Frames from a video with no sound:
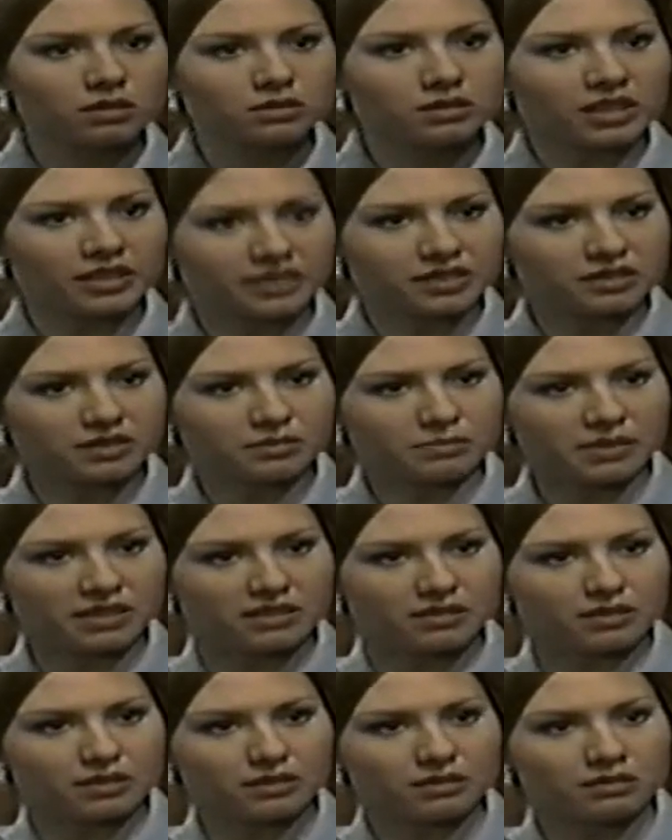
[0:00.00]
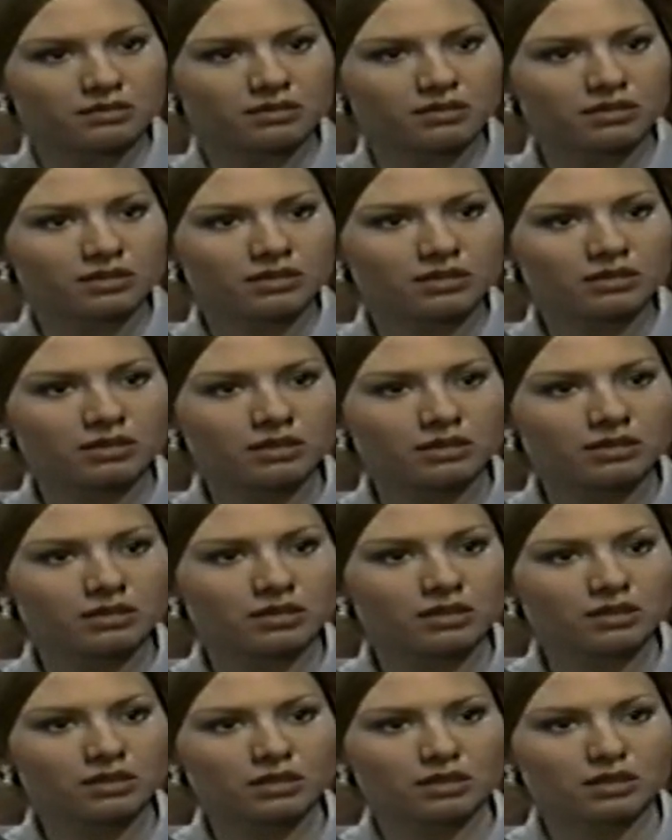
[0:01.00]
Dr. Smithson?
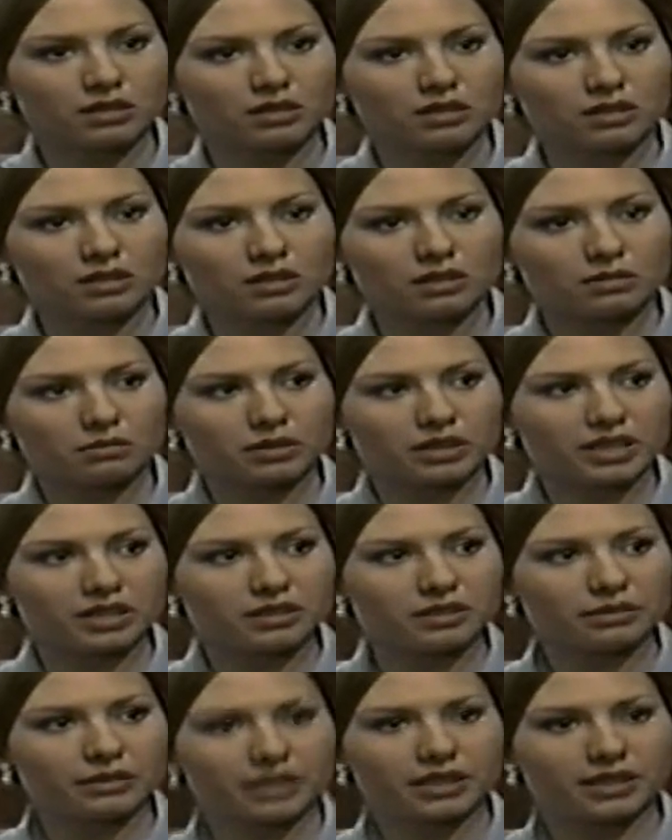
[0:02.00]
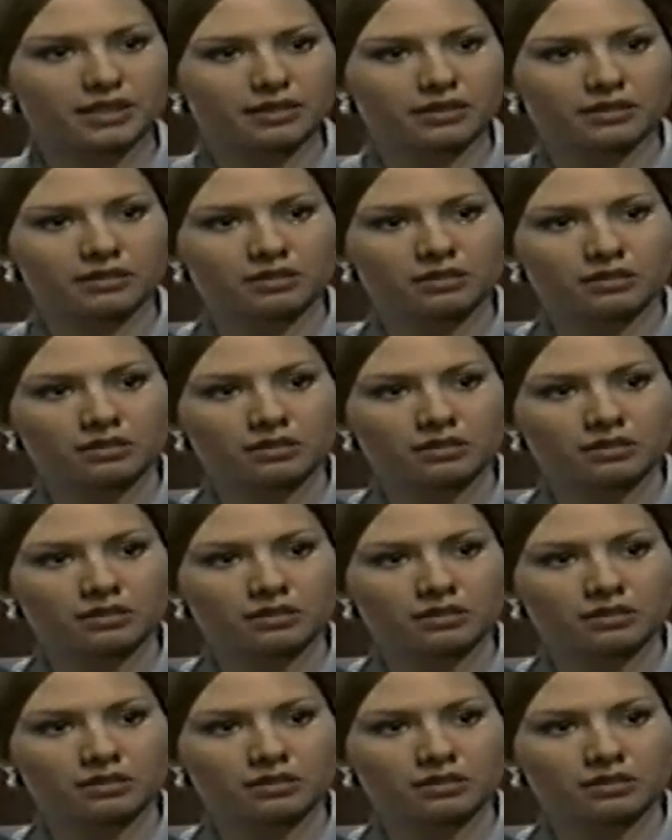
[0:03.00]
What are you doing here?